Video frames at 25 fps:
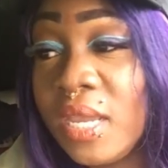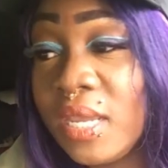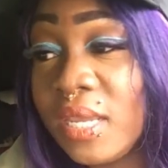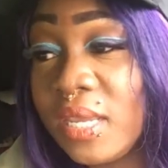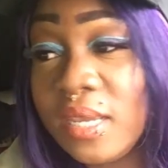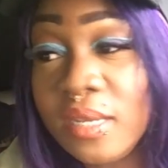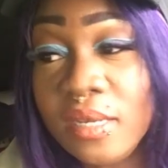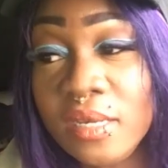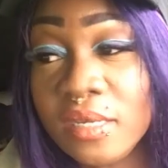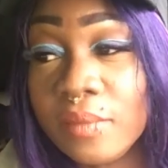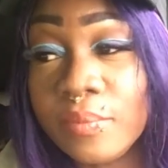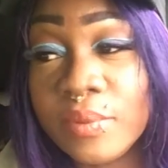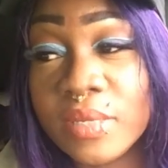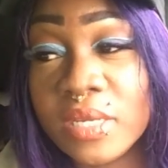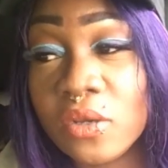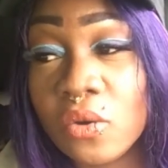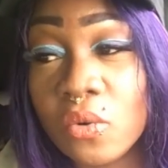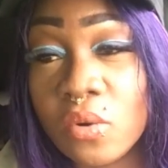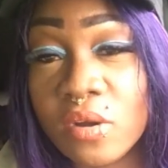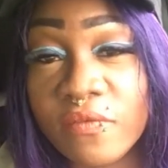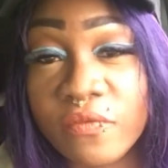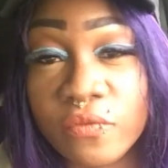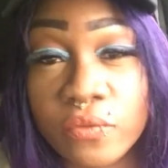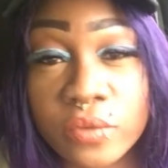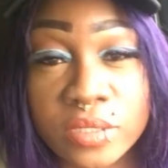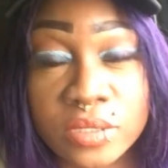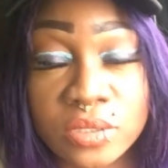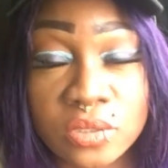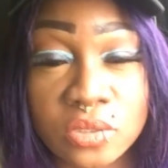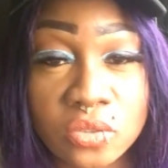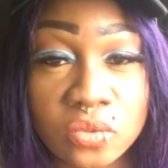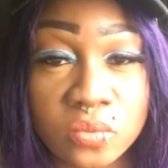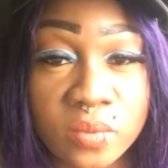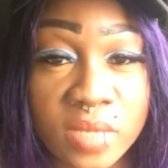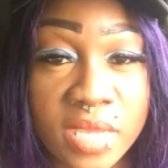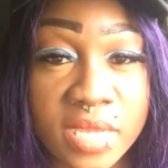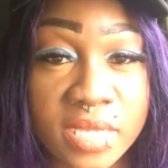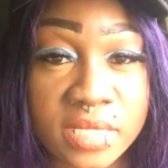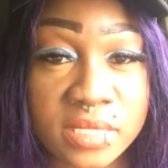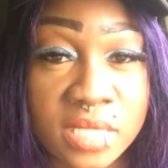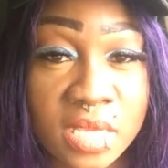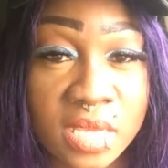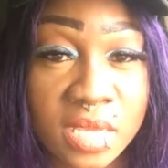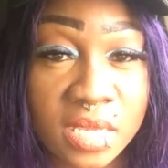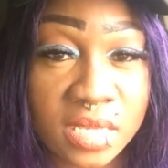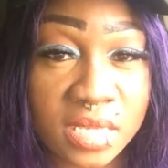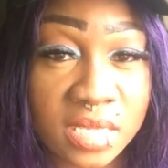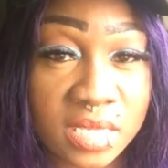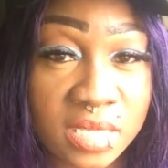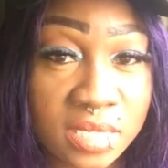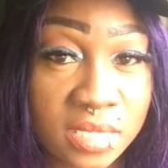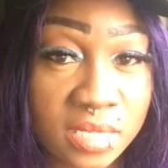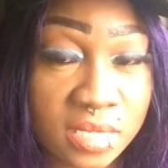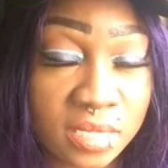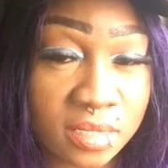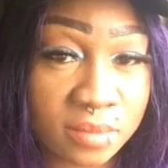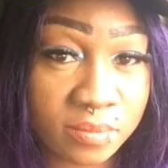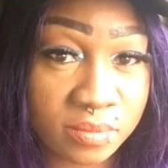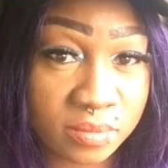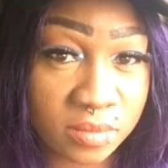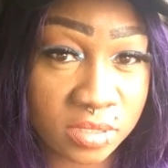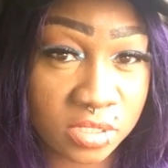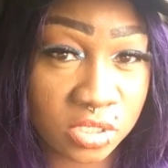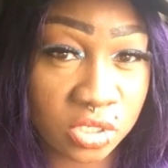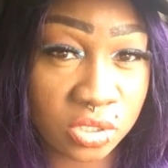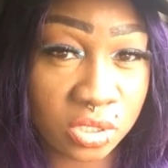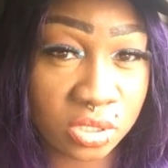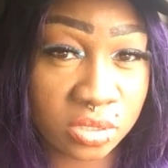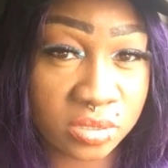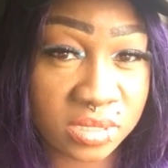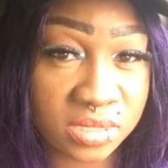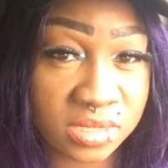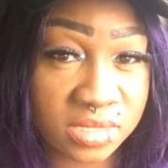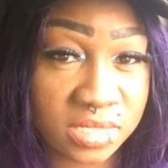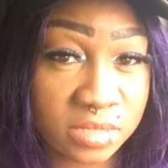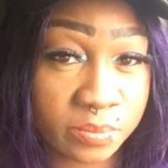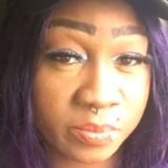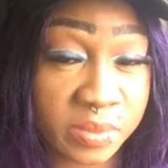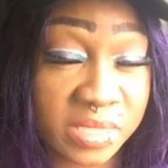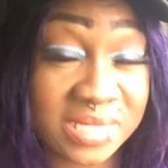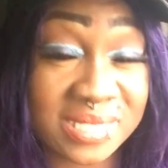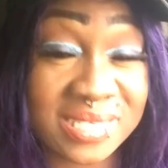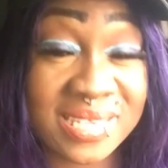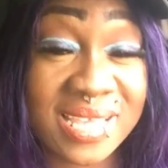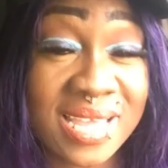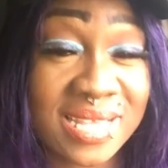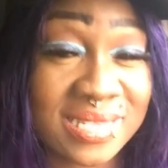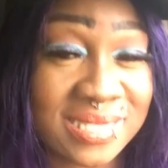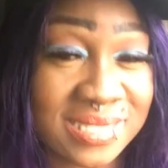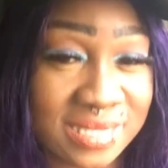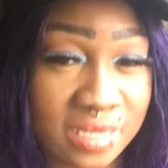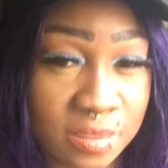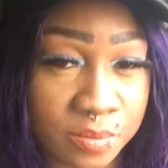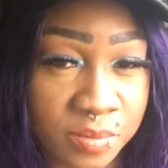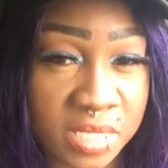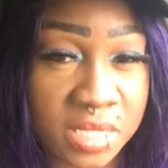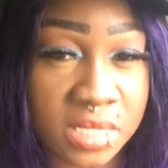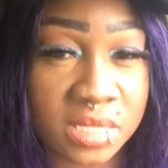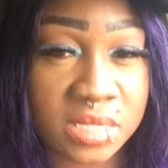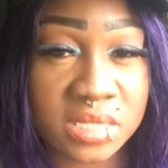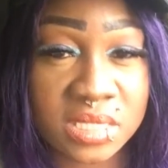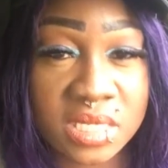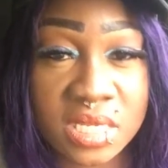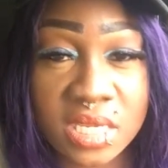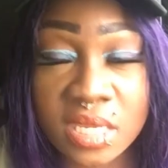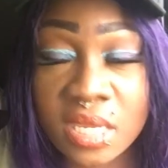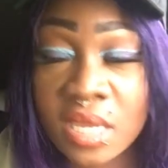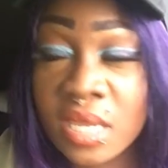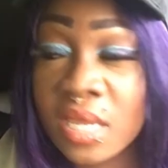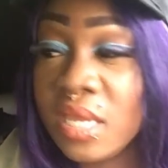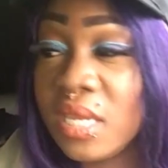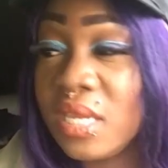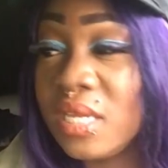He could have been going for it two ways. He could, you know, see, be testing me to see,